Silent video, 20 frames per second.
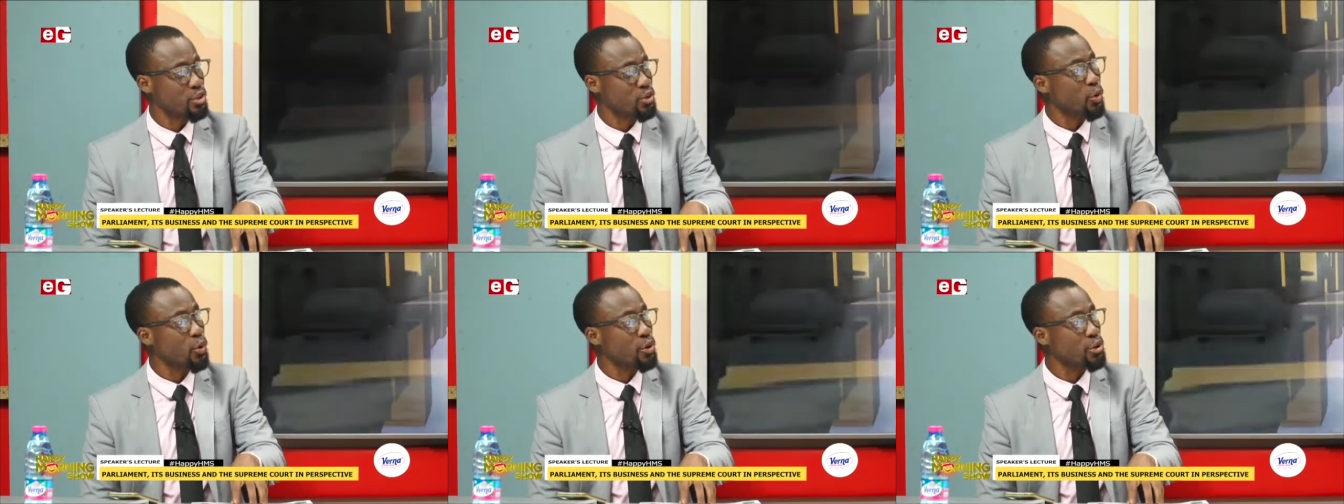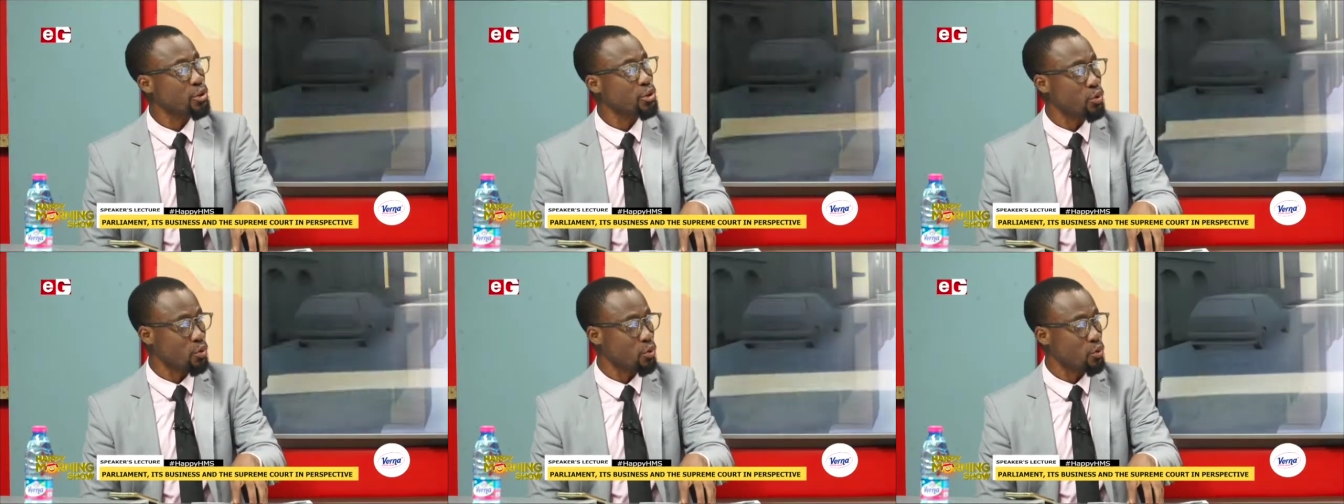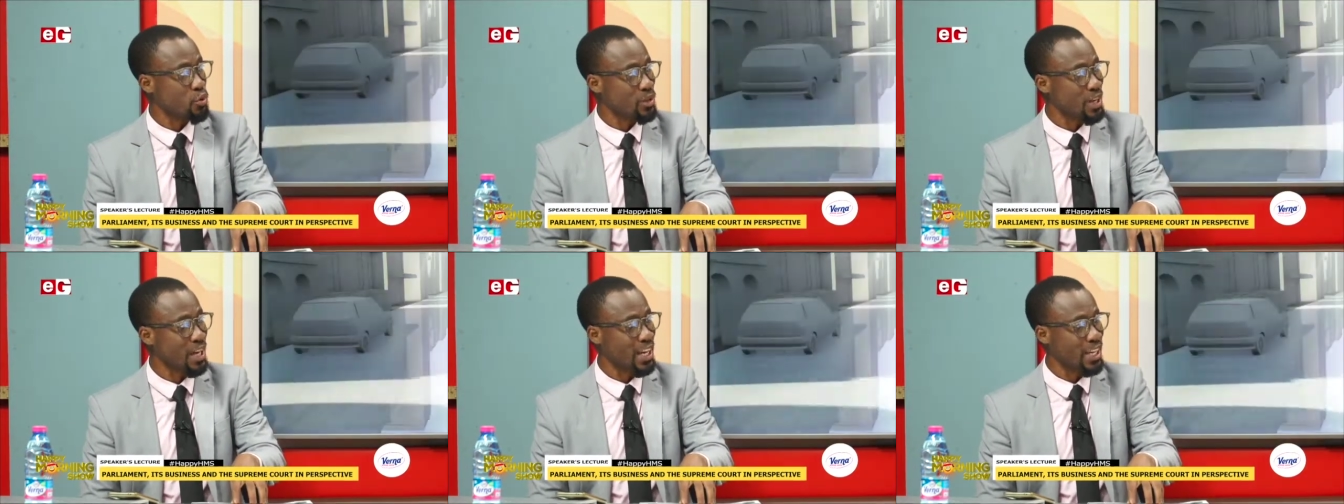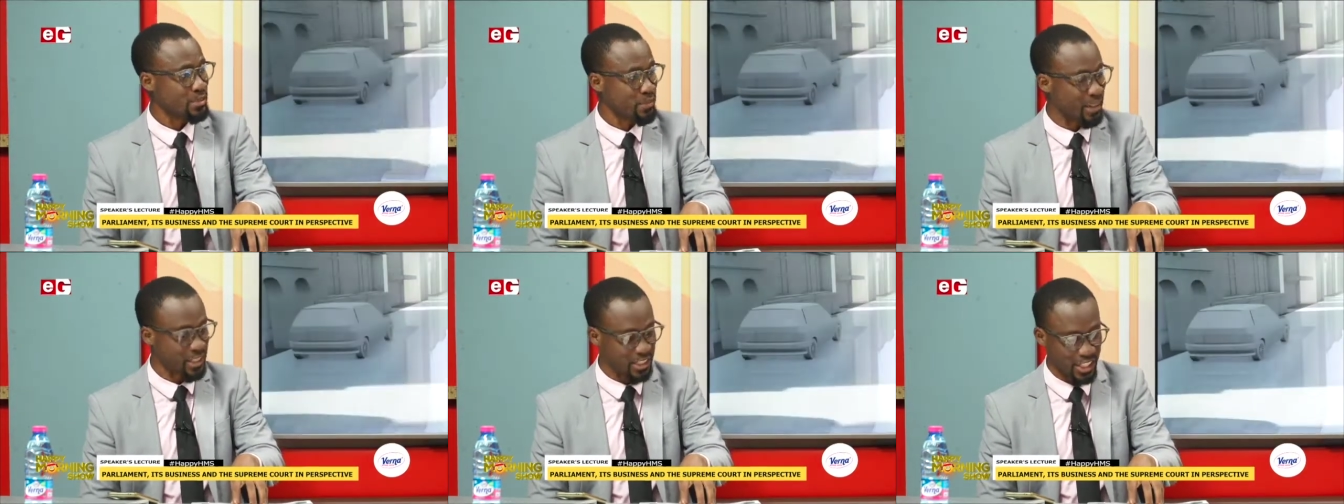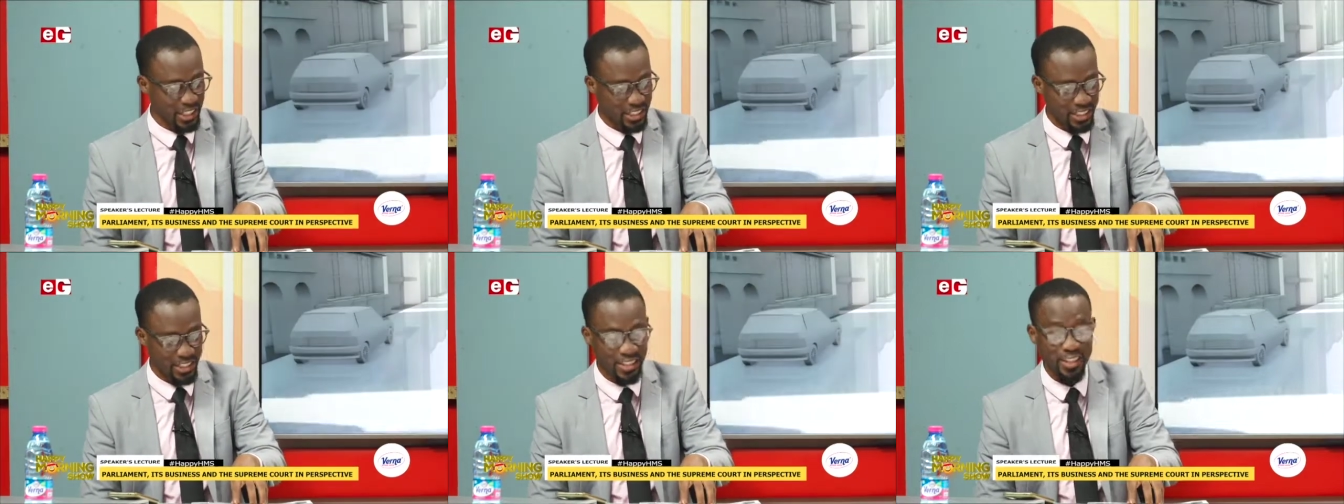on your own. As much
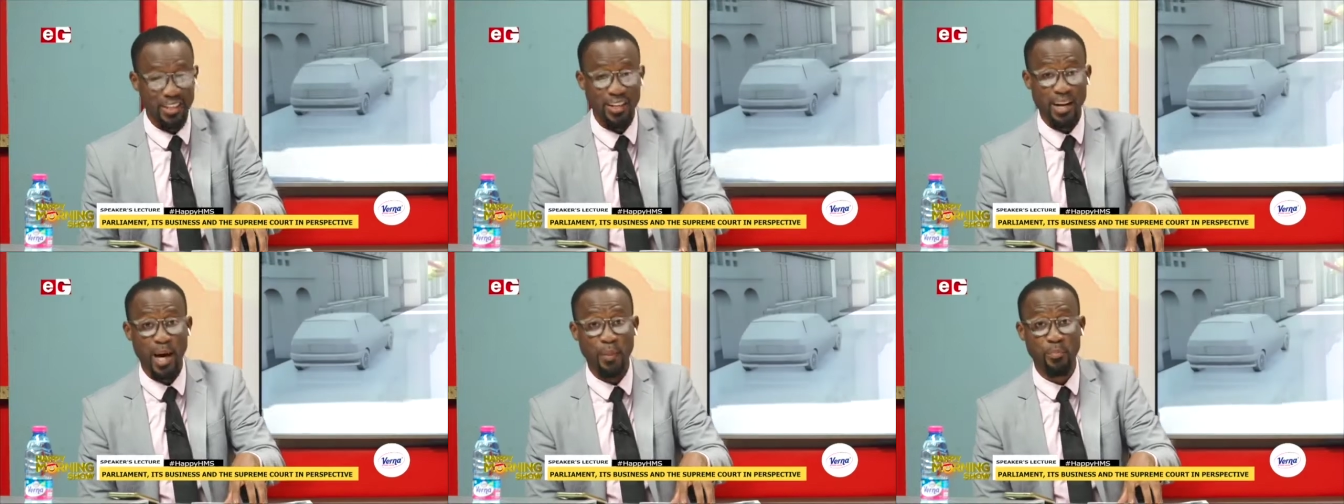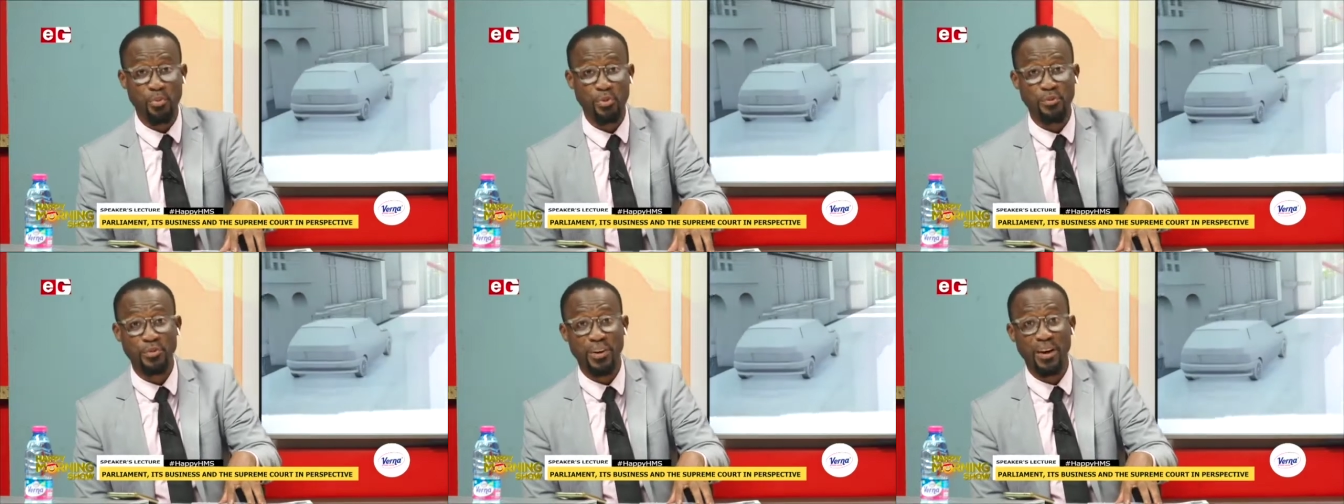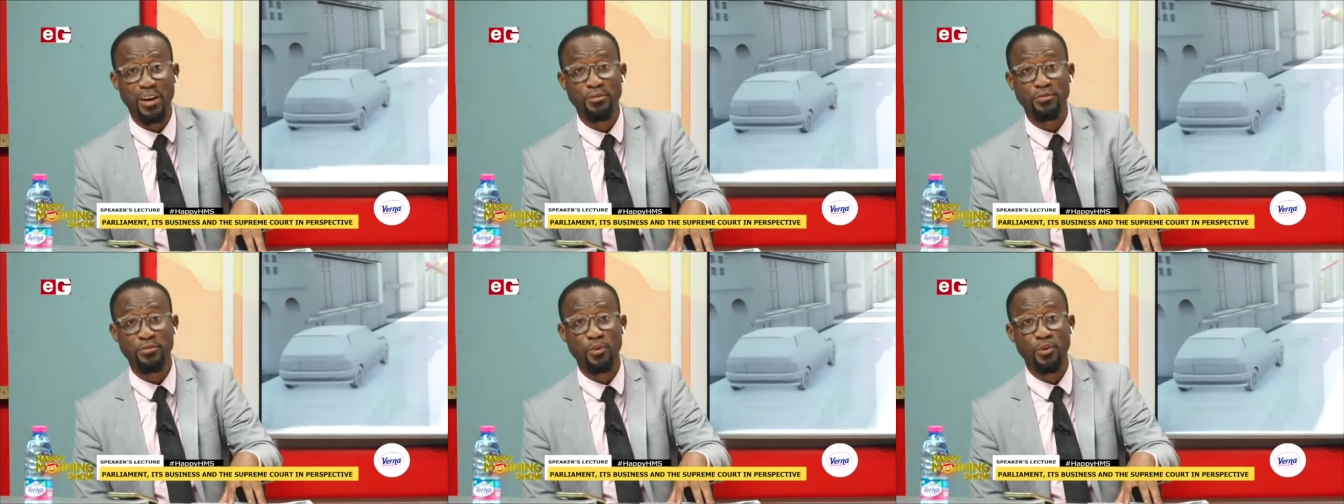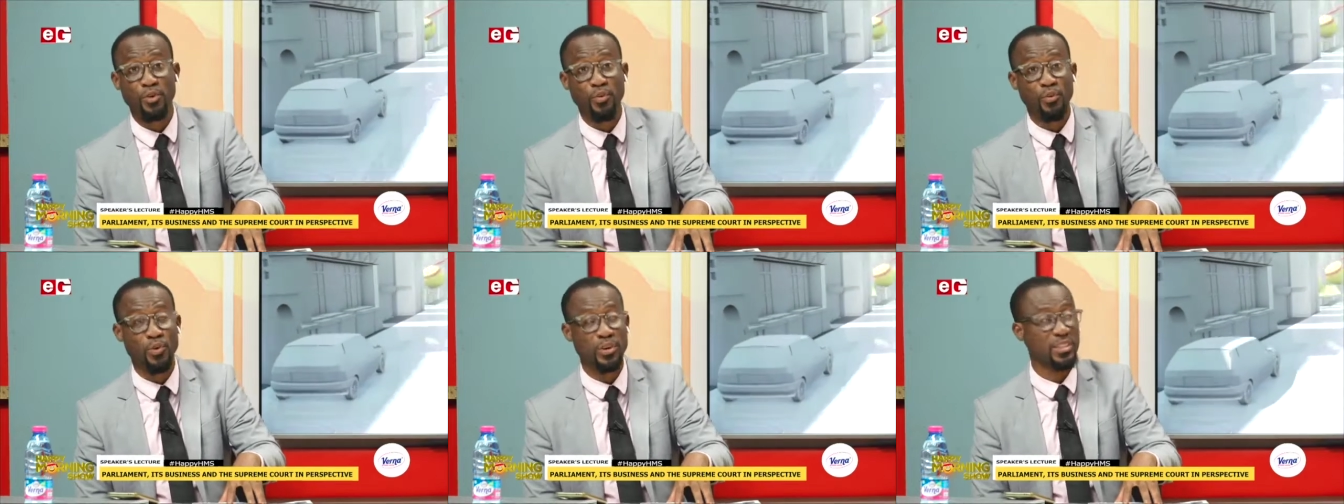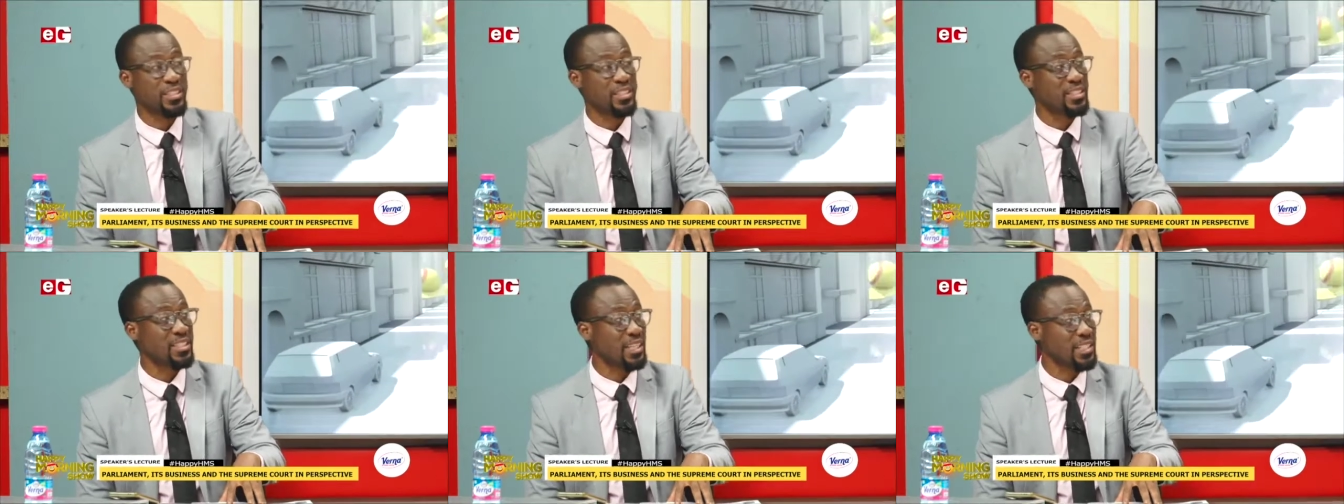as approval for one
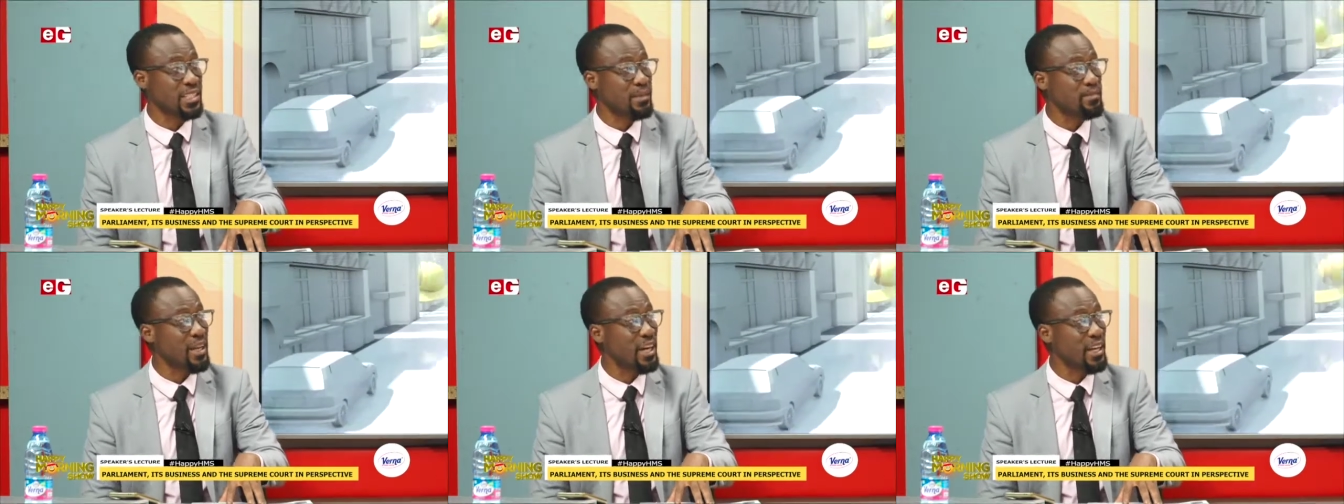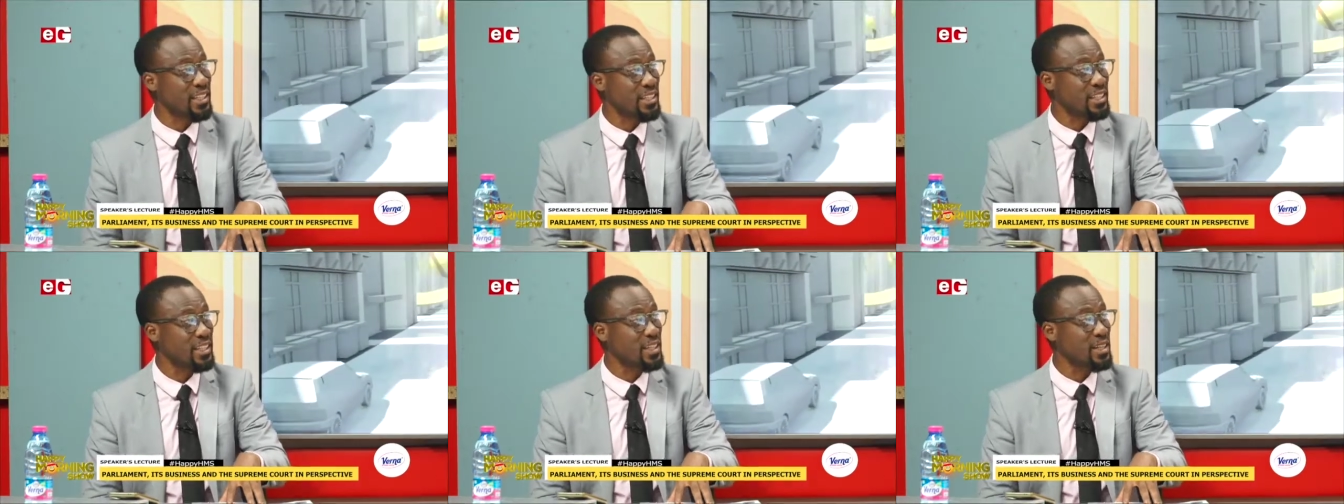Sikasem the